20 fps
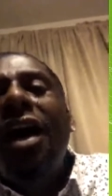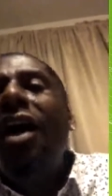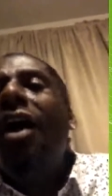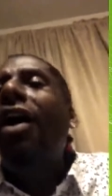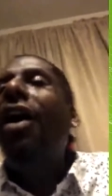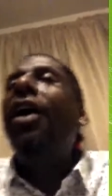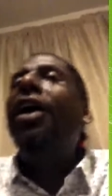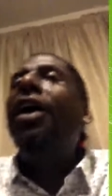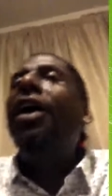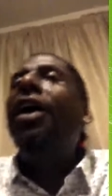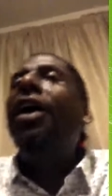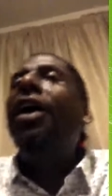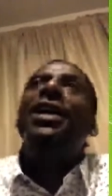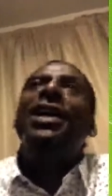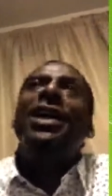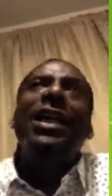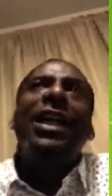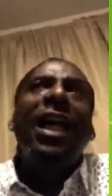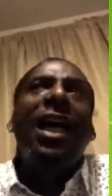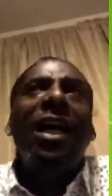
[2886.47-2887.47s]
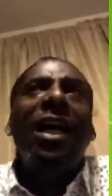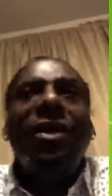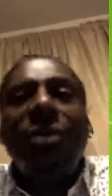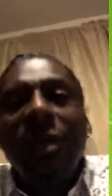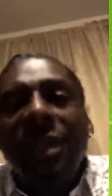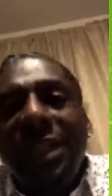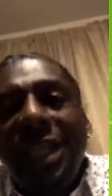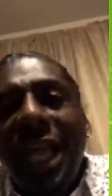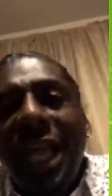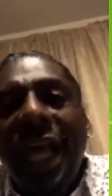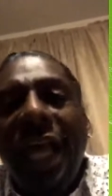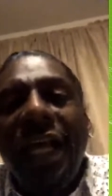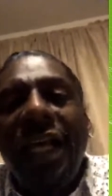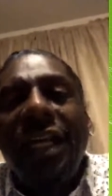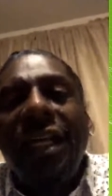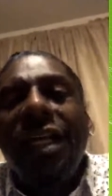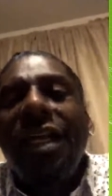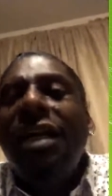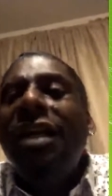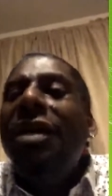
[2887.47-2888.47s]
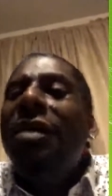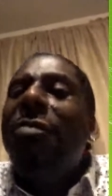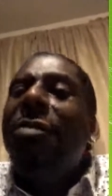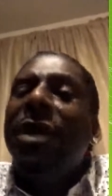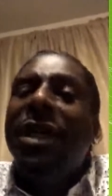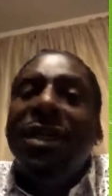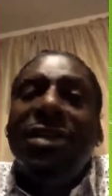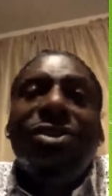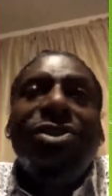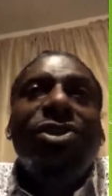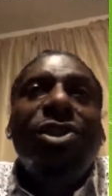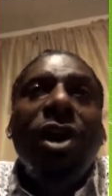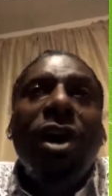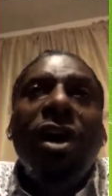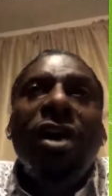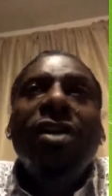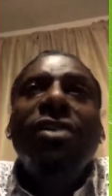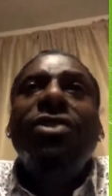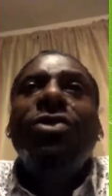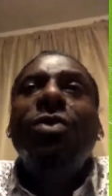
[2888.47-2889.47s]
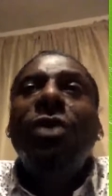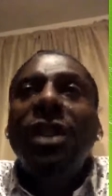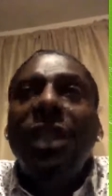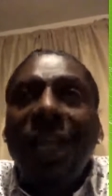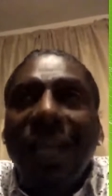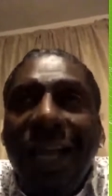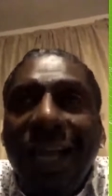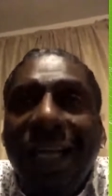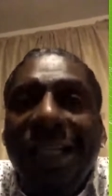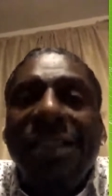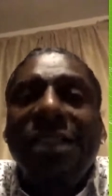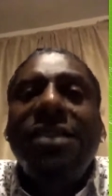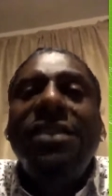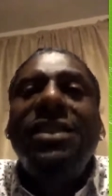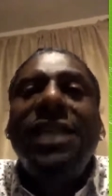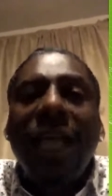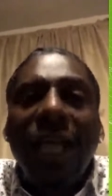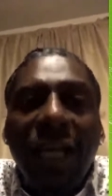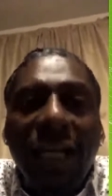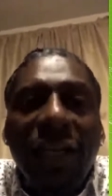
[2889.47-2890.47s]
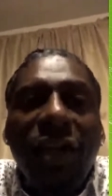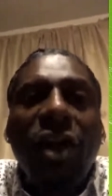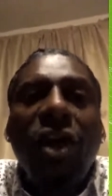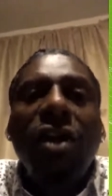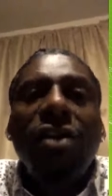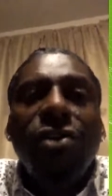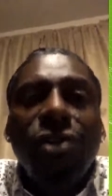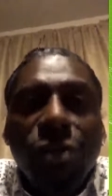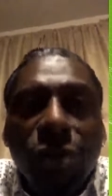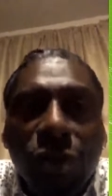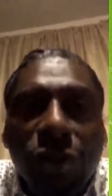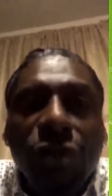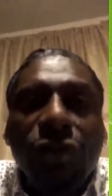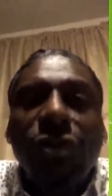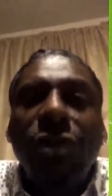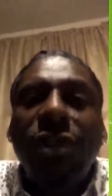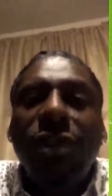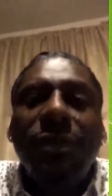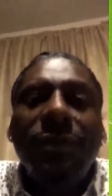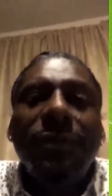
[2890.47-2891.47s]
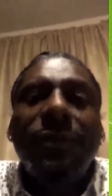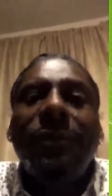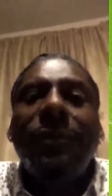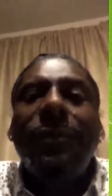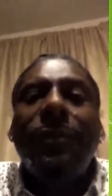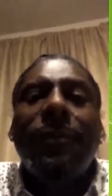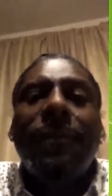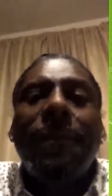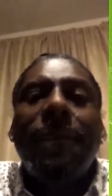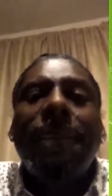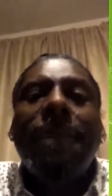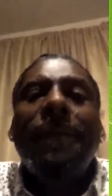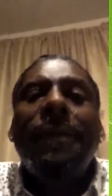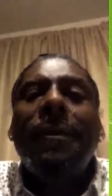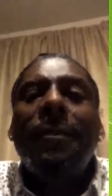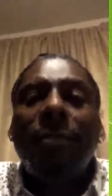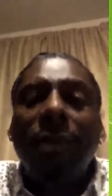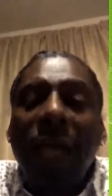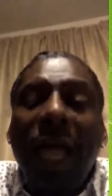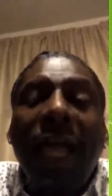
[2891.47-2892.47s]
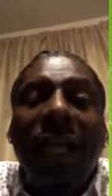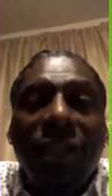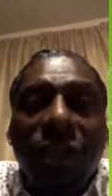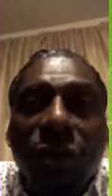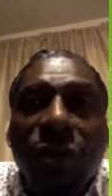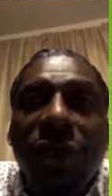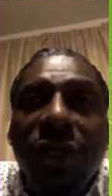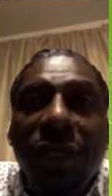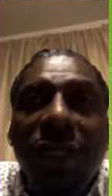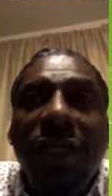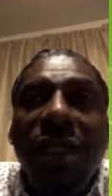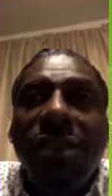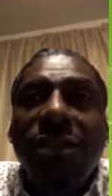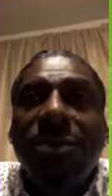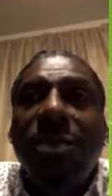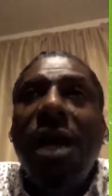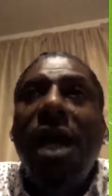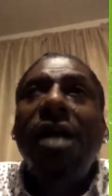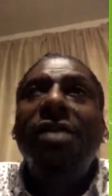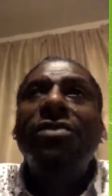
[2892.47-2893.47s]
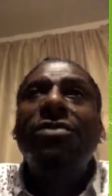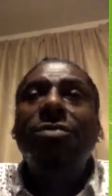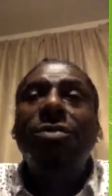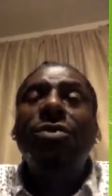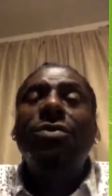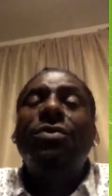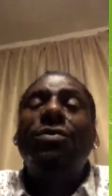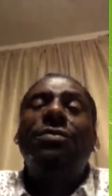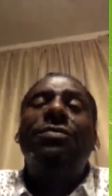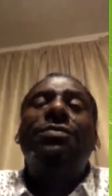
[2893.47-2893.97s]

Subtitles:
Oh, good luck with that." But it starts with us telling our children Black unity is possible.